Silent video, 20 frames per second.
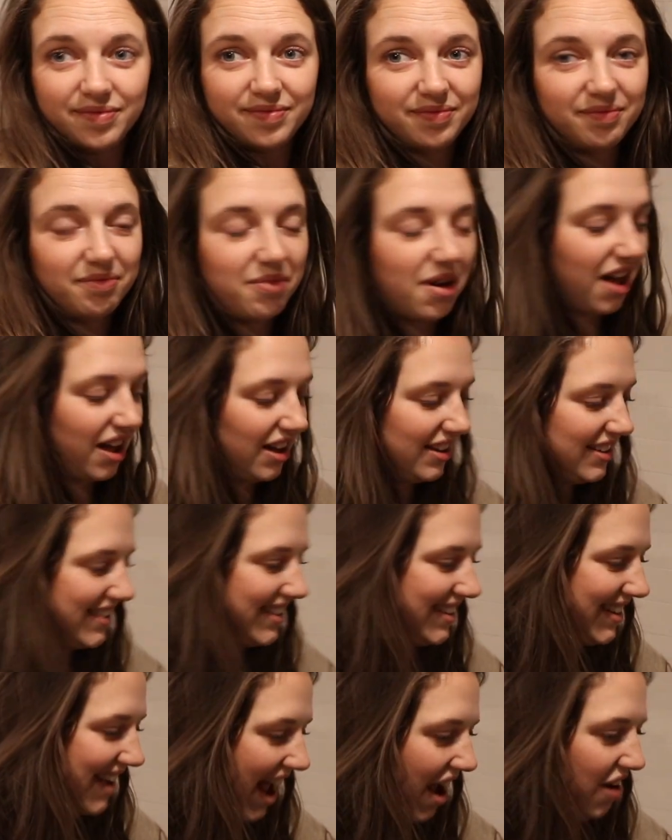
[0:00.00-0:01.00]
but
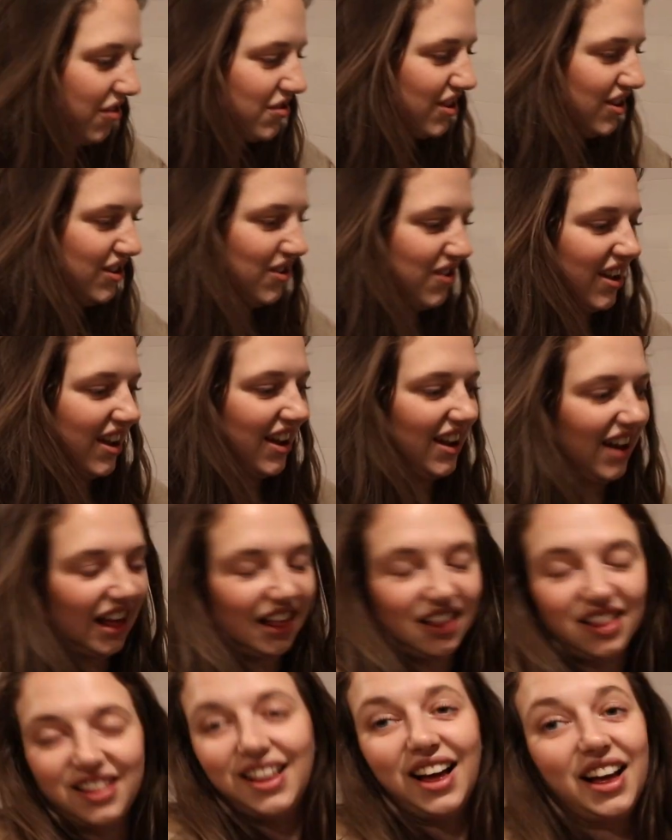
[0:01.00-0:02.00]
after doing it,
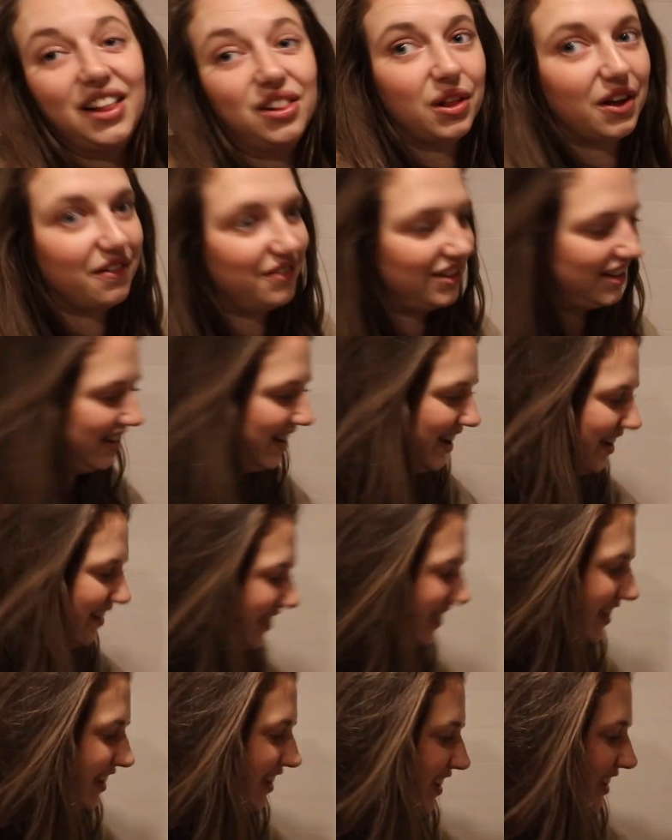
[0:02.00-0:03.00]
I love it now.